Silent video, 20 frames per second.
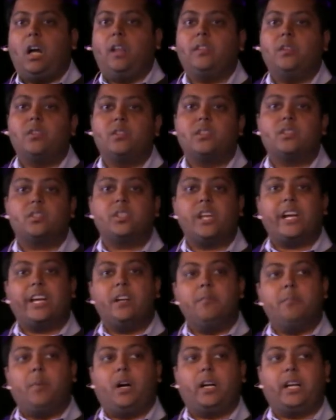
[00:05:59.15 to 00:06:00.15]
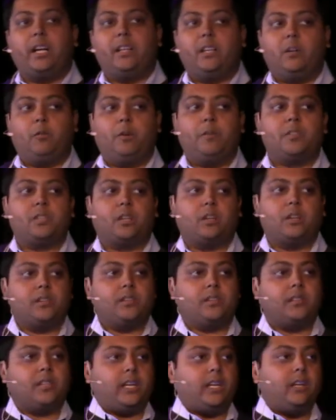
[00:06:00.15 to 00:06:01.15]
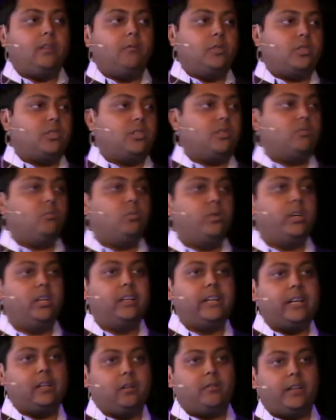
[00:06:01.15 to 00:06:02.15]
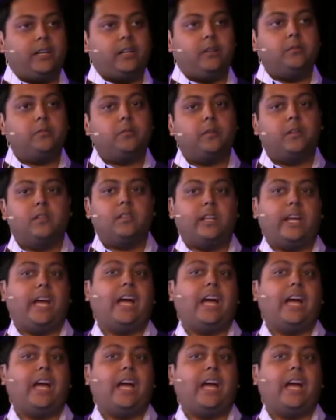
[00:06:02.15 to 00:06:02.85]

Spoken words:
There's a second bucket that we've started to see, which is really innovative. They